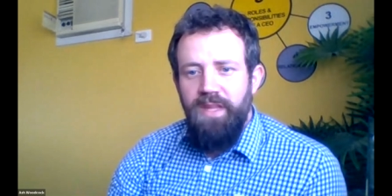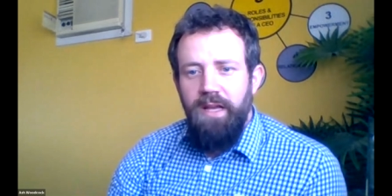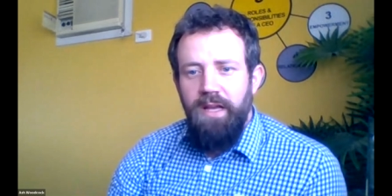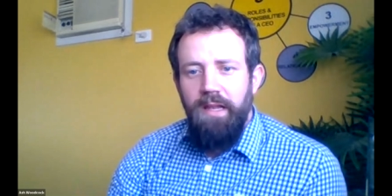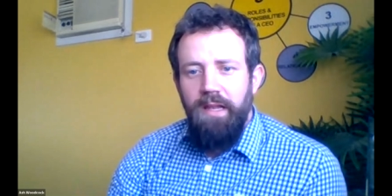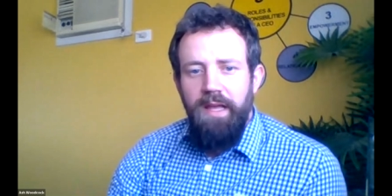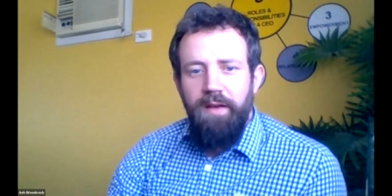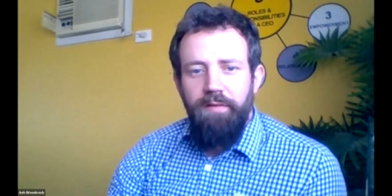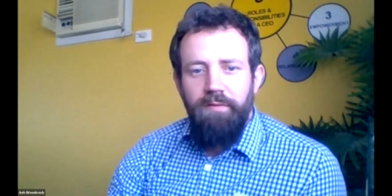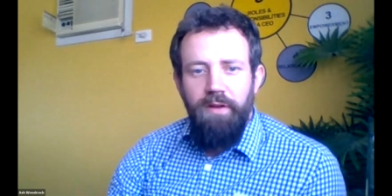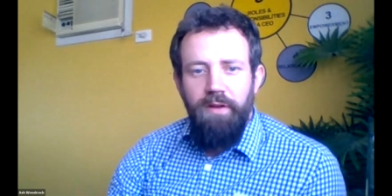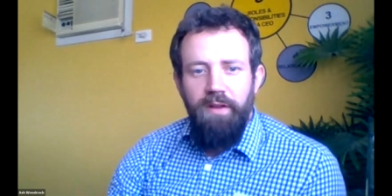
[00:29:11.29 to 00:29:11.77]

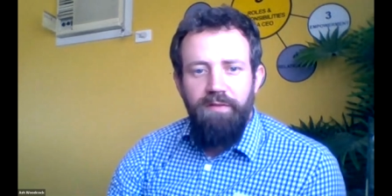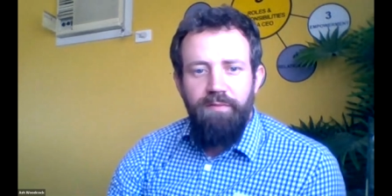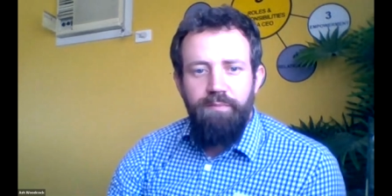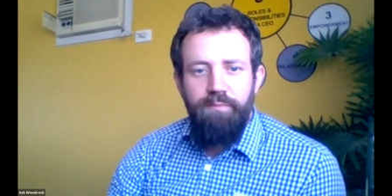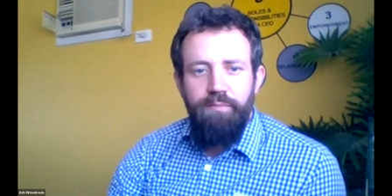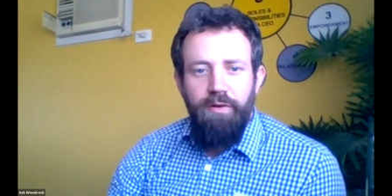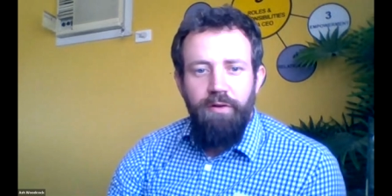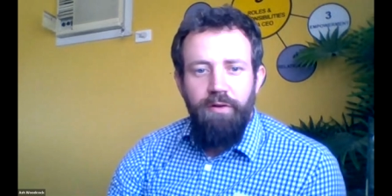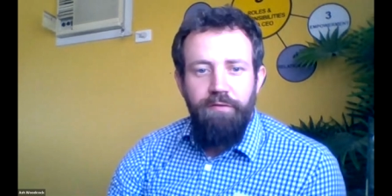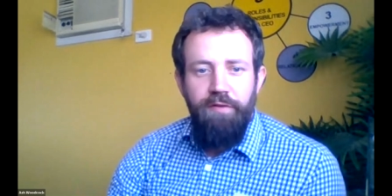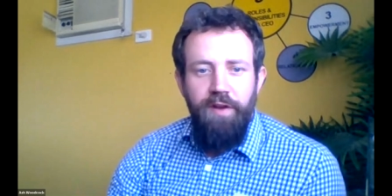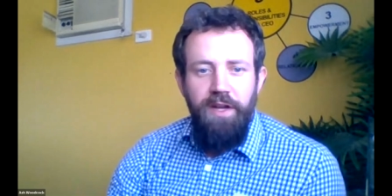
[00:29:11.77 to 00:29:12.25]
level of
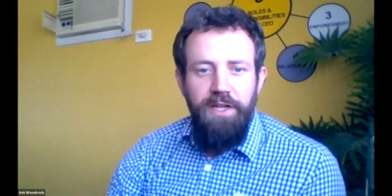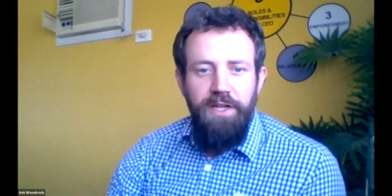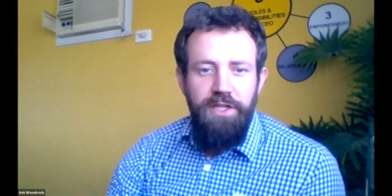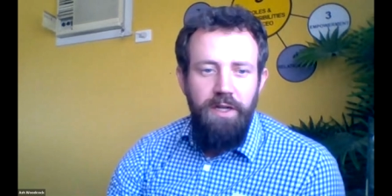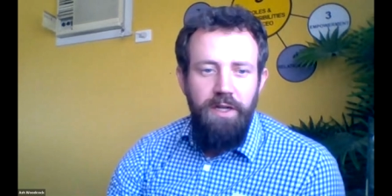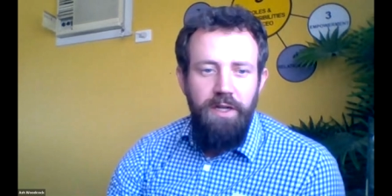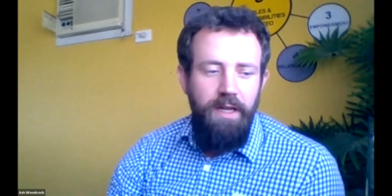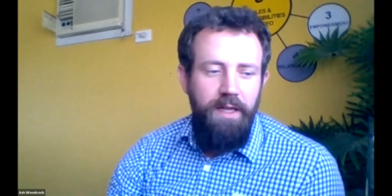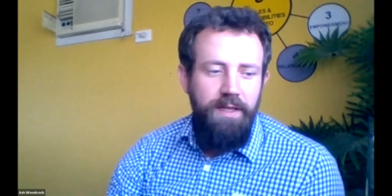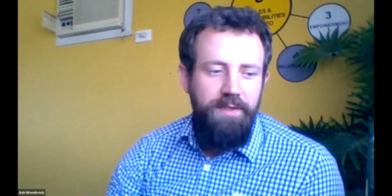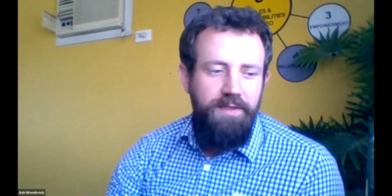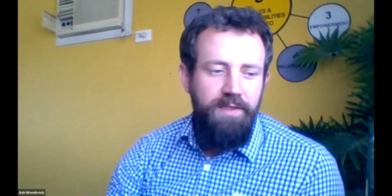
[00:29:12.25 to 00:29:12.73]

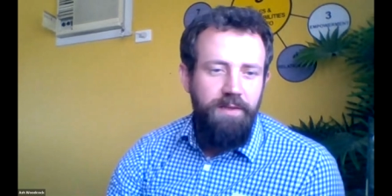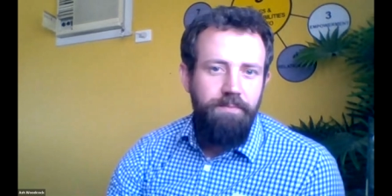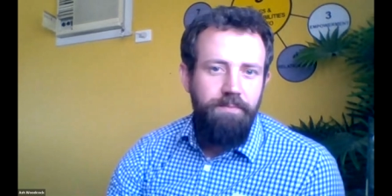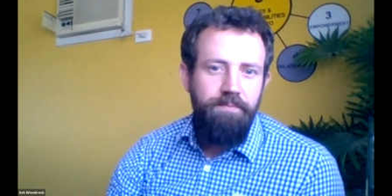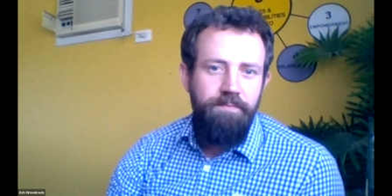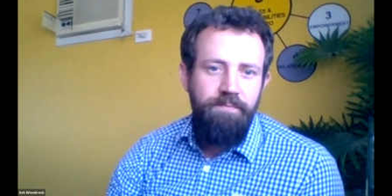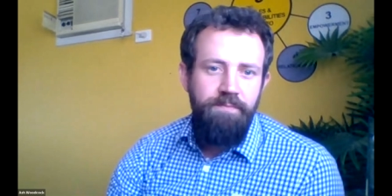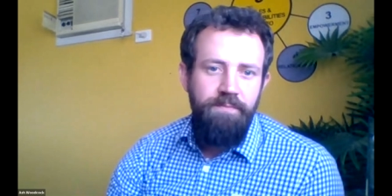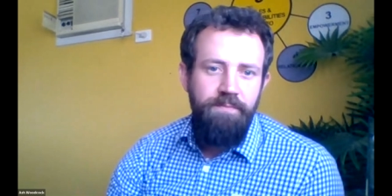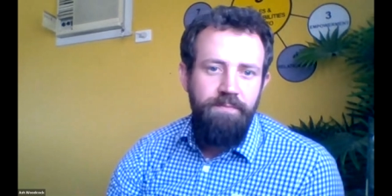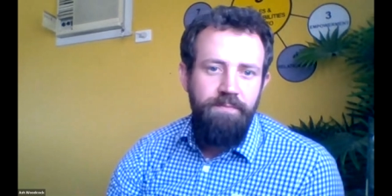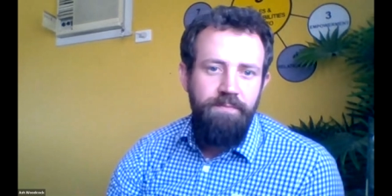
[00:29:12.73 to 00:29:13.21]

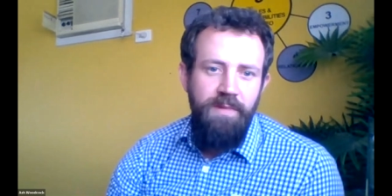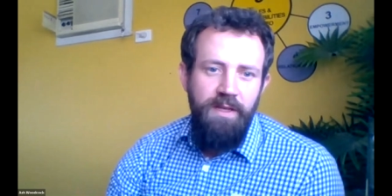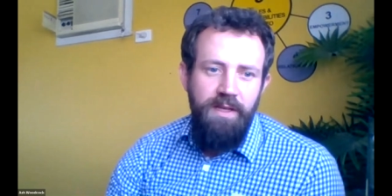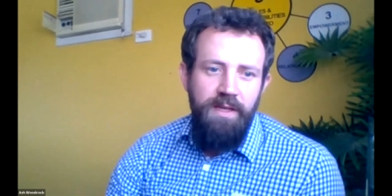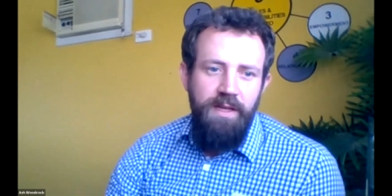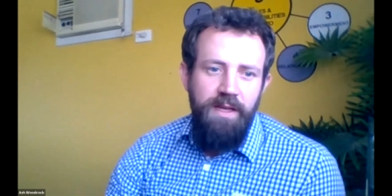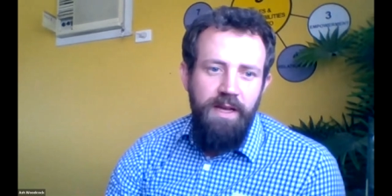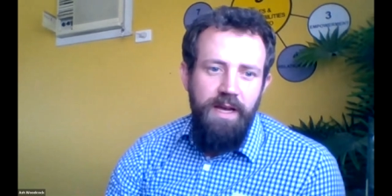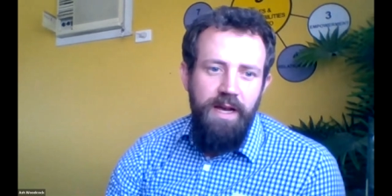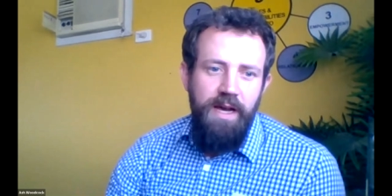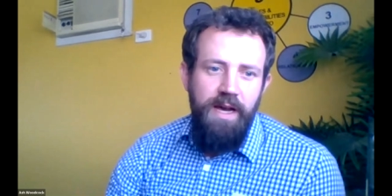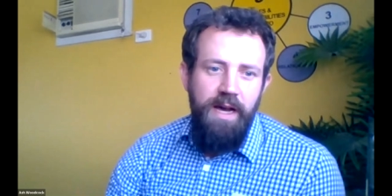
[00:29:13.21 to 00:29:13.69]
professionalism,
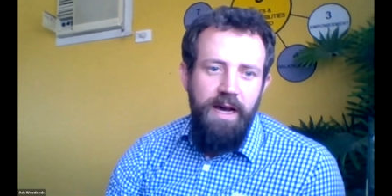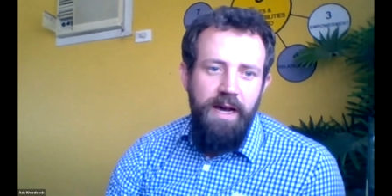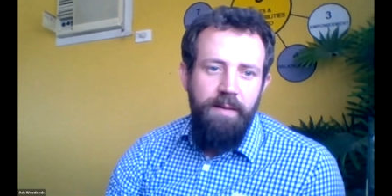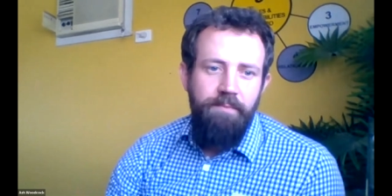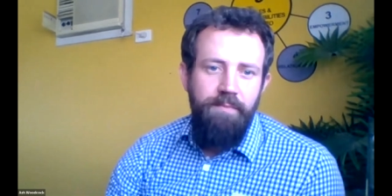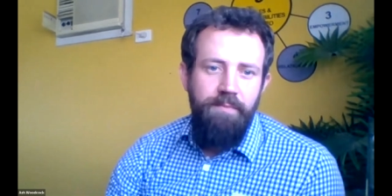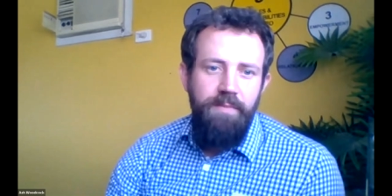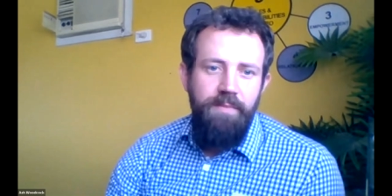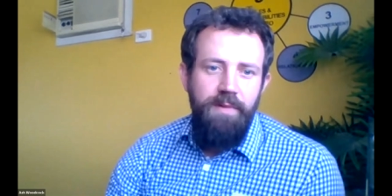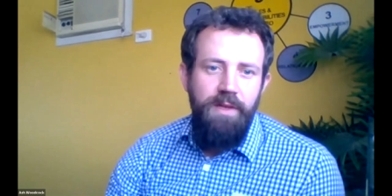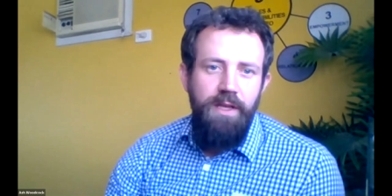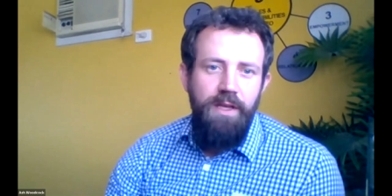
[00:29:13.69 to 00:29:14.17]

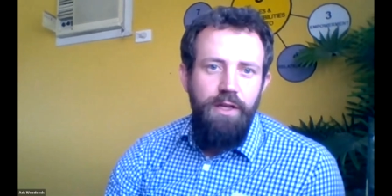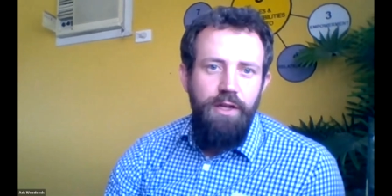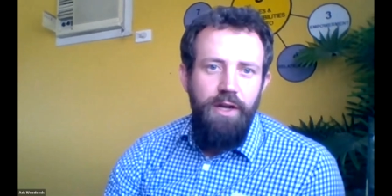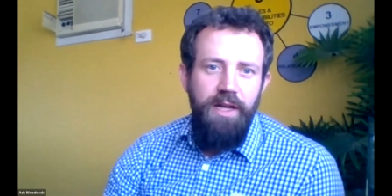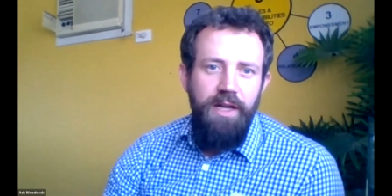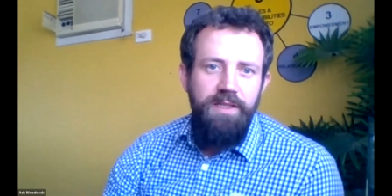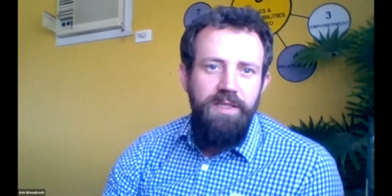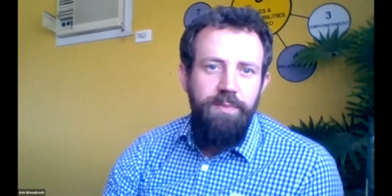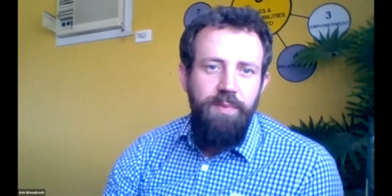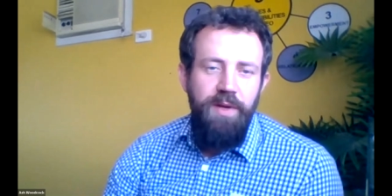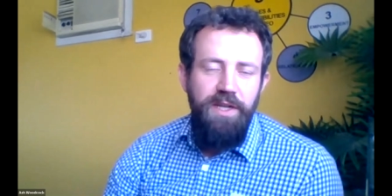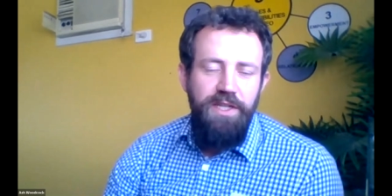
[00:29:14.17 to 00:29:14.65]
and
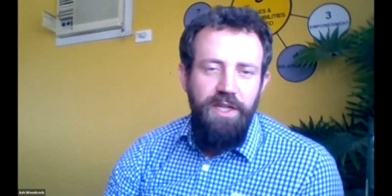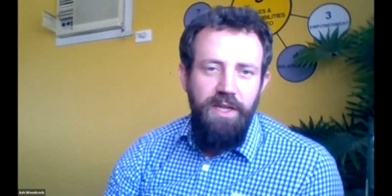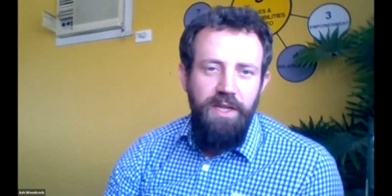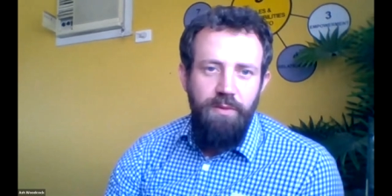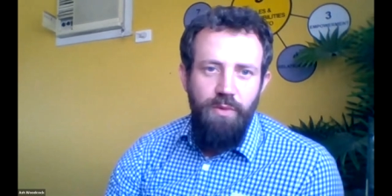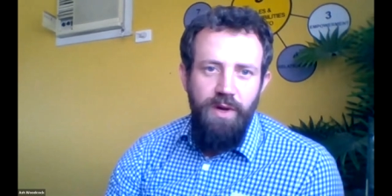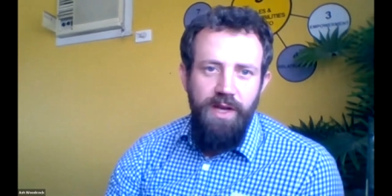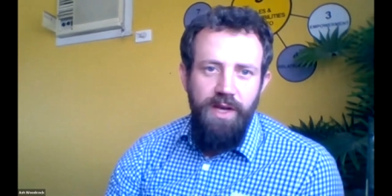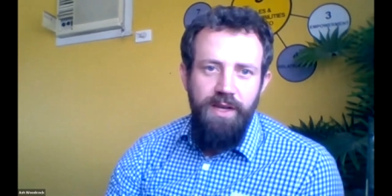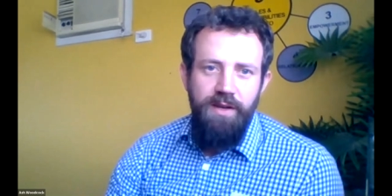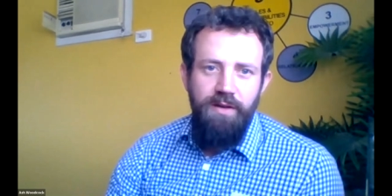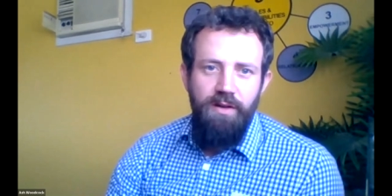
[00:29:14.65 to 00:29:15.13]
especially
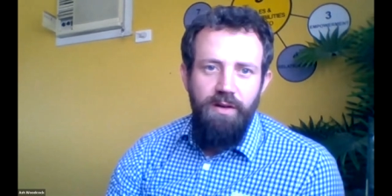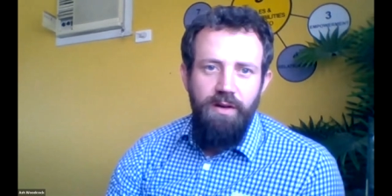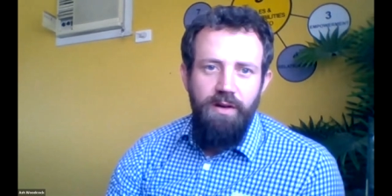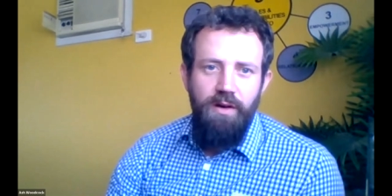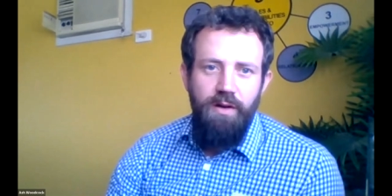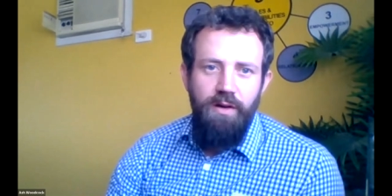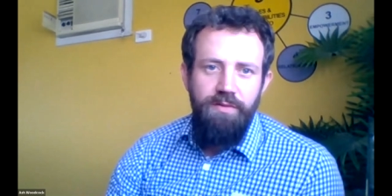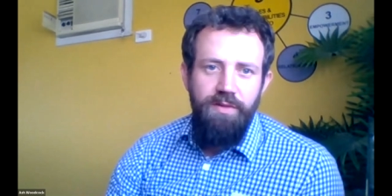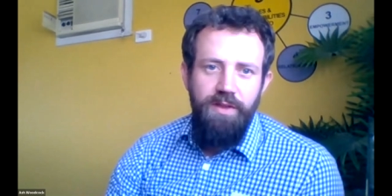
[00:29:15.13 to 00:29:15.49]
when